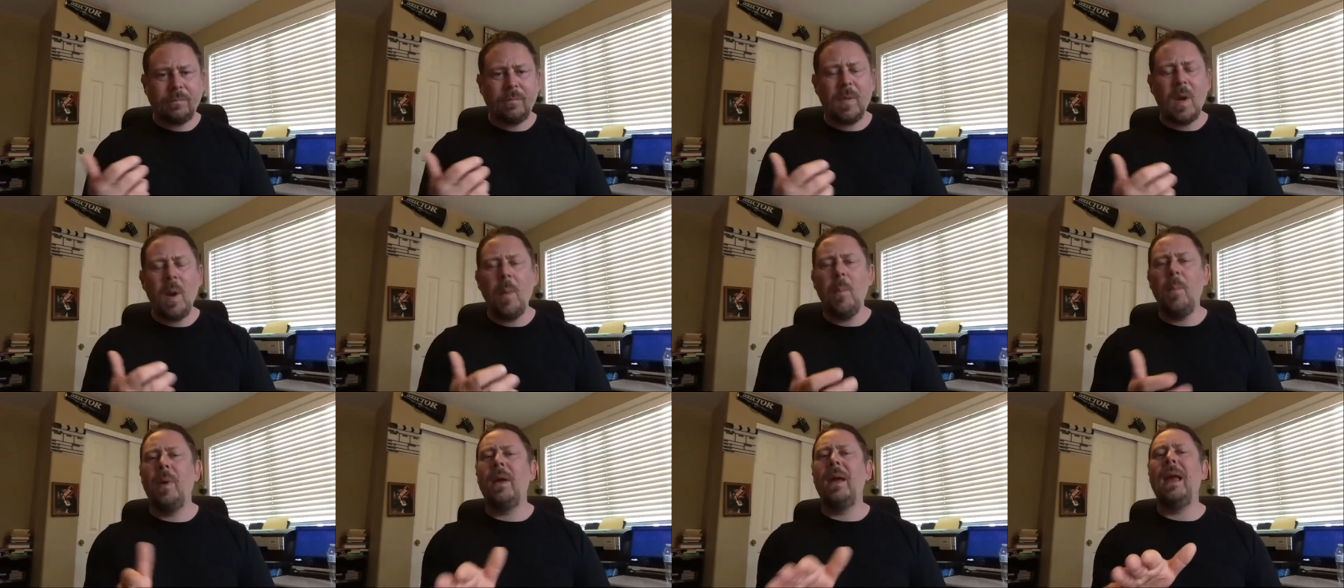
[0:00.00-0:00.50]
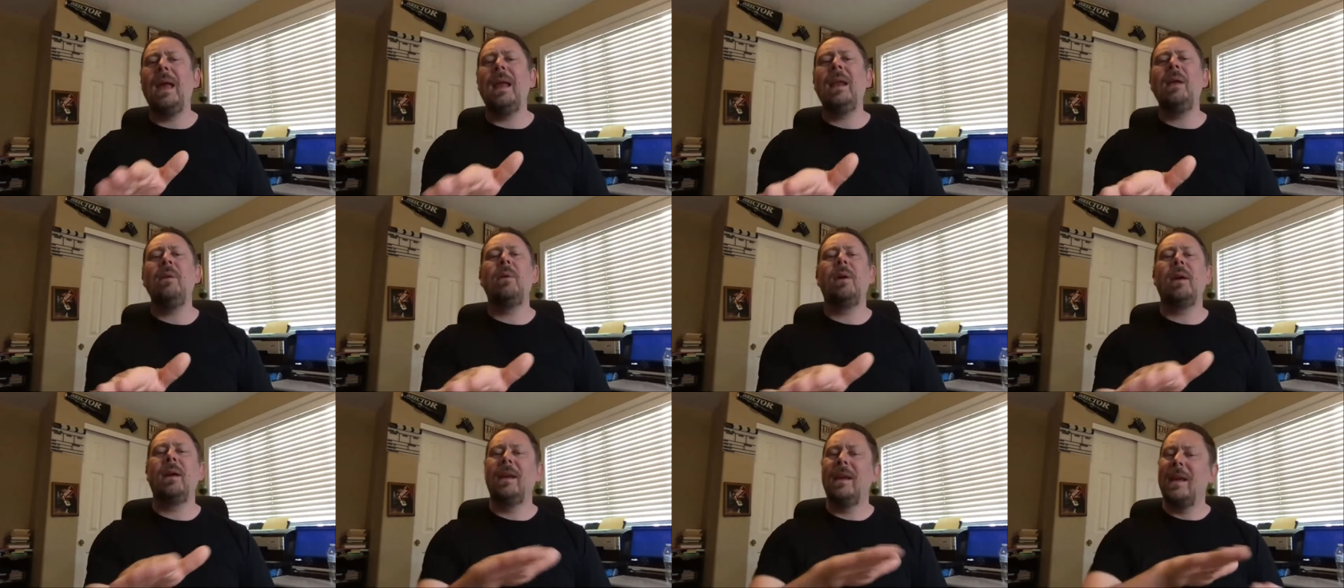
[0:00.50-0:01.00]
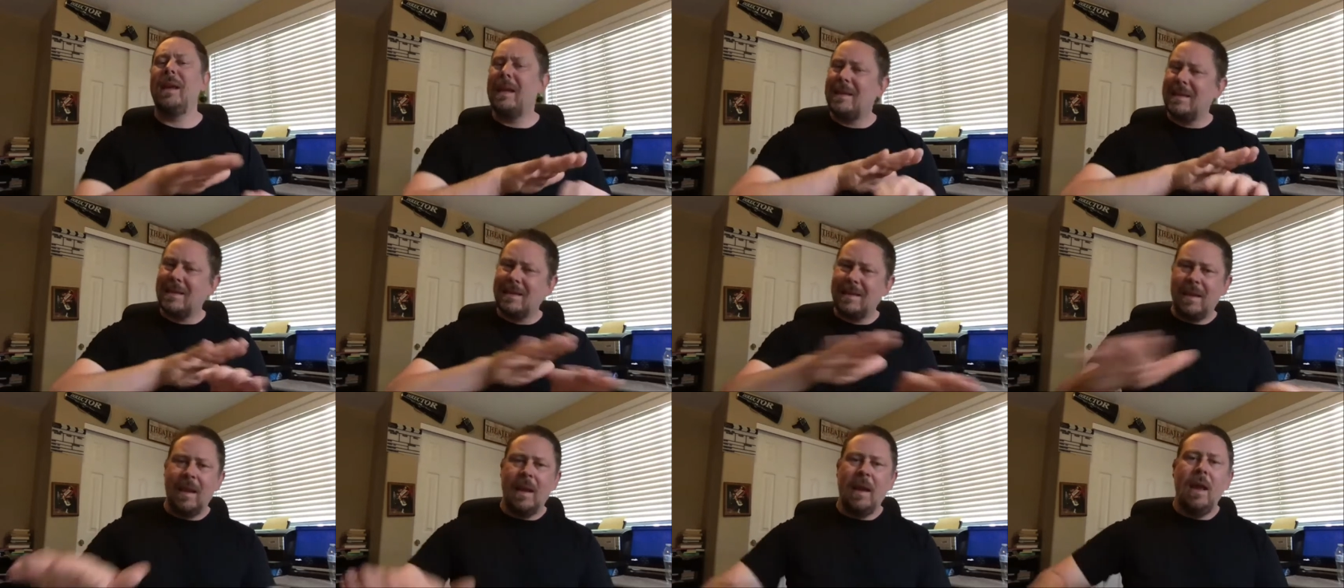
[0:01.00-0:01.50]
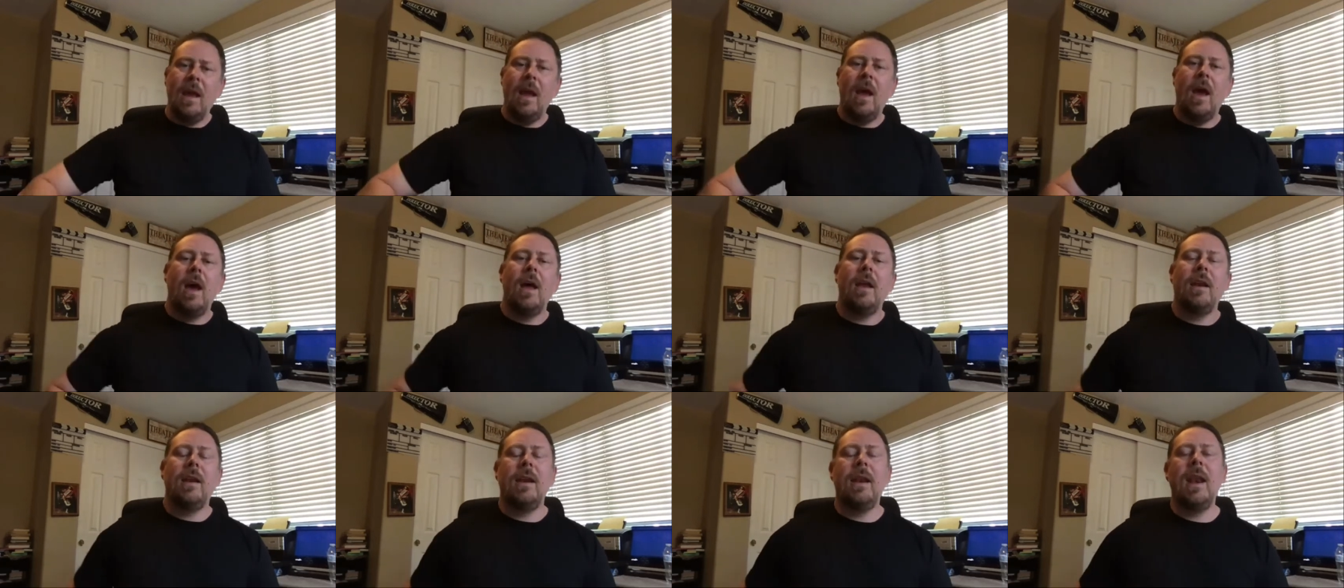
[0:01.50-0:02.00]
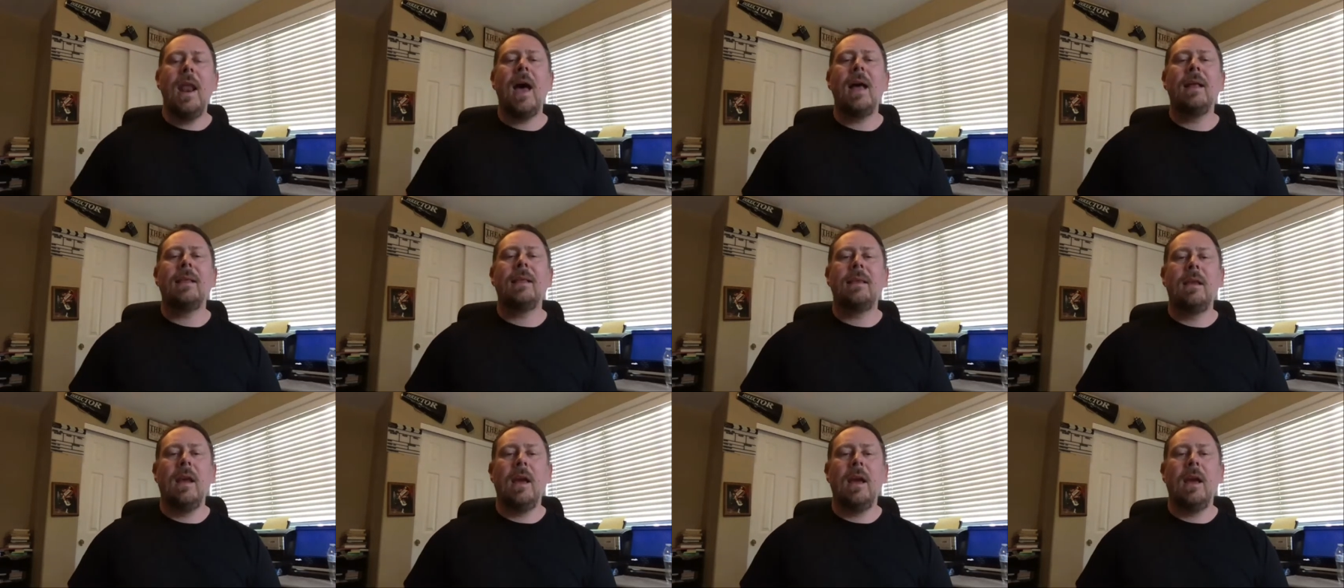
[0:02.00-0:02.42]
But anyway, it's not.